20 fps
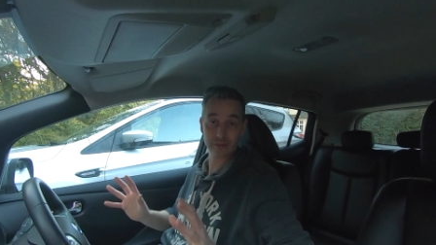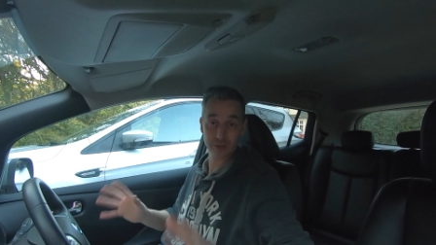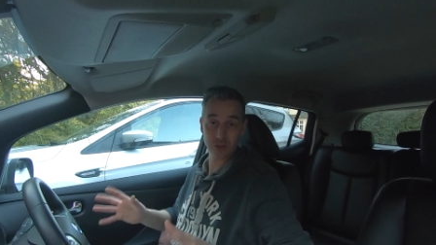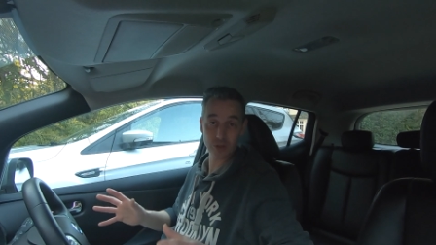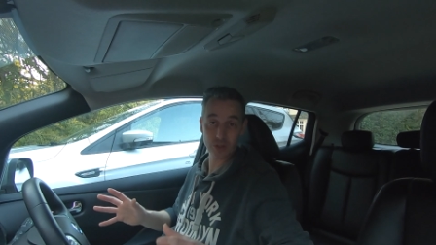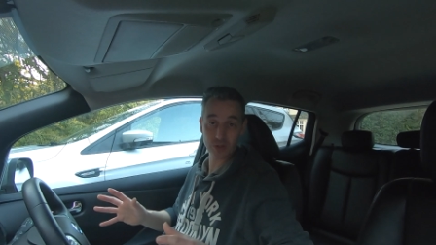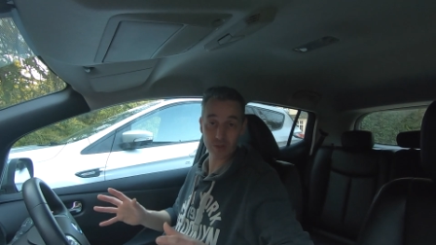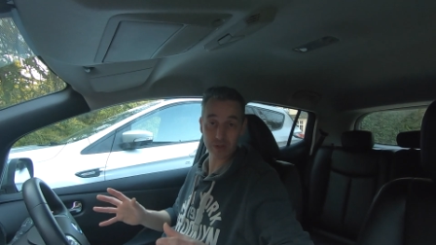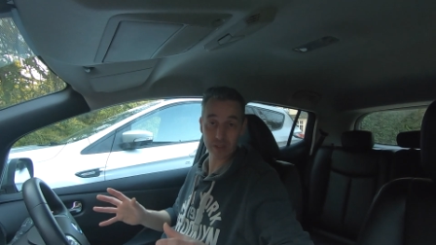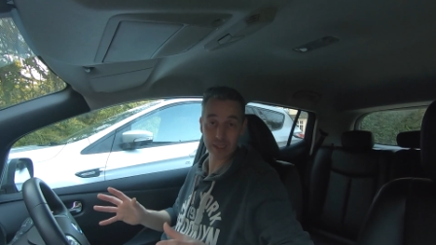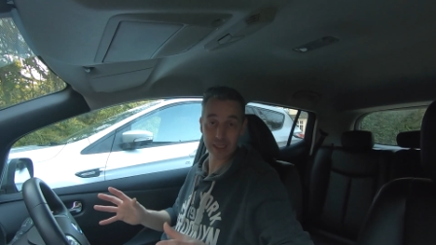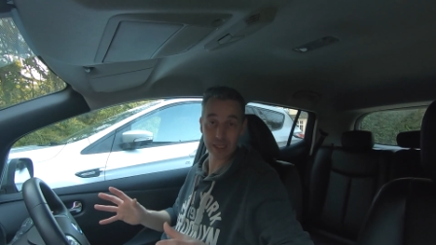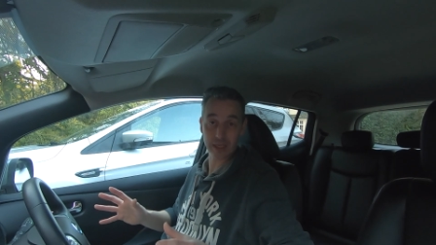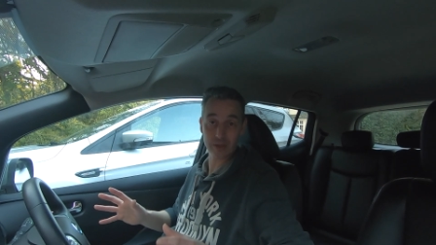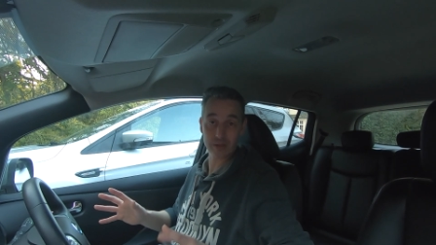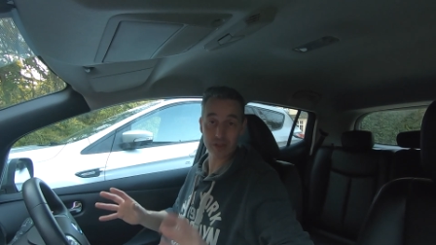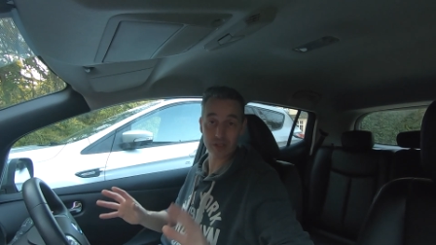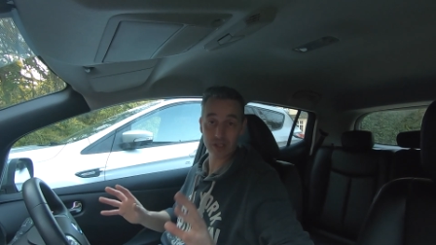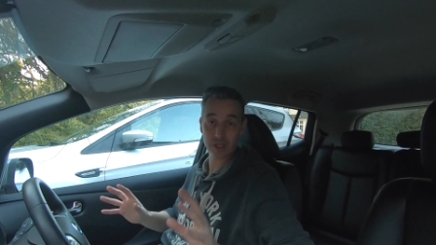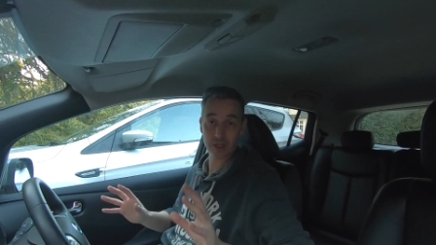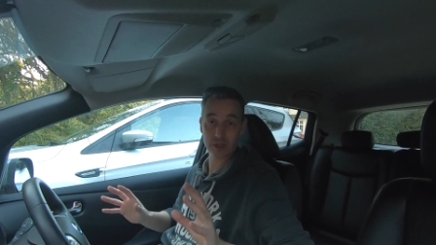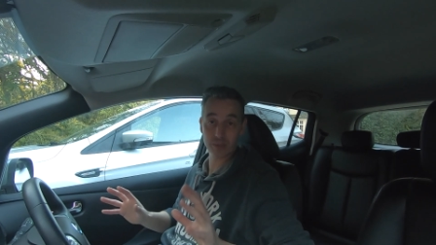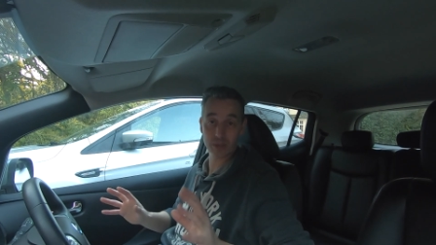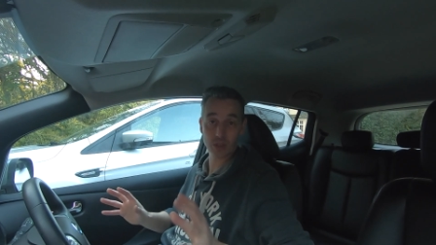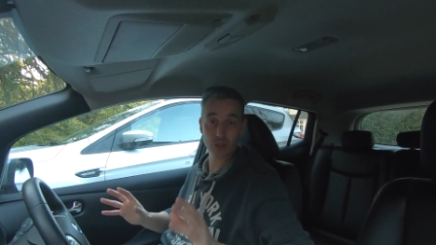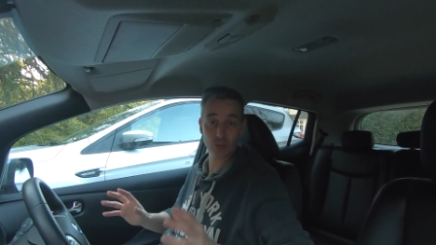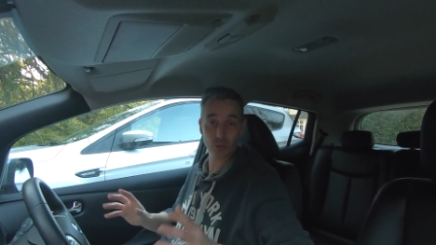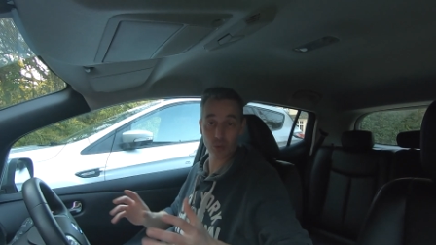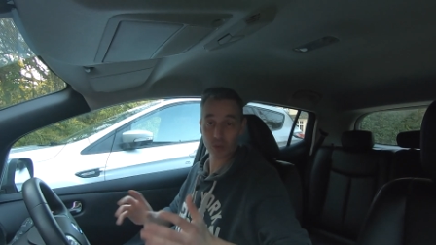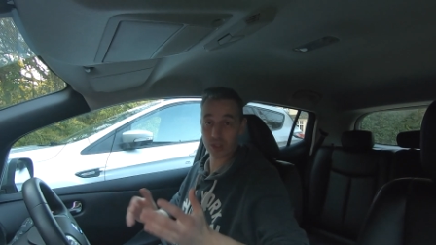future videos, so be
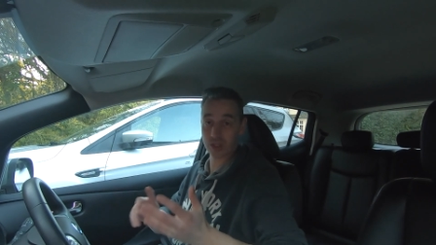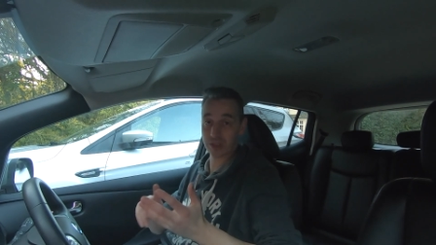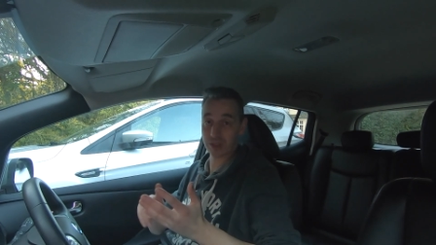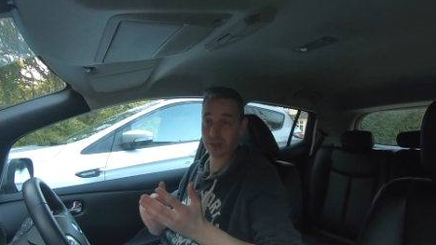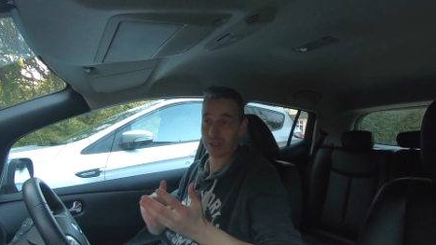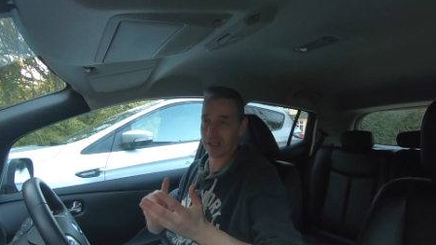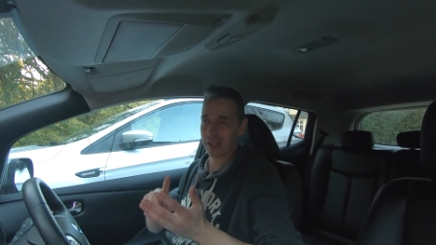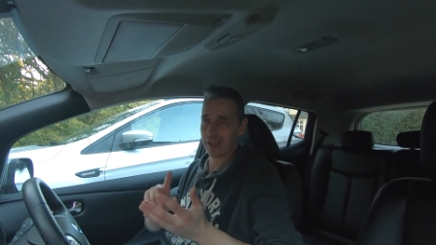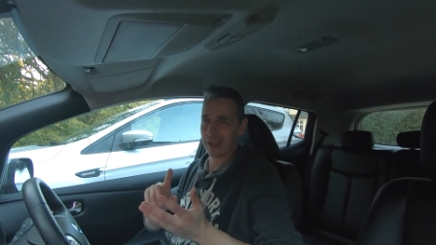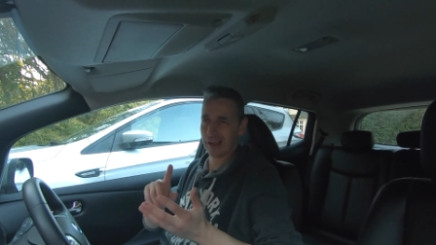sure to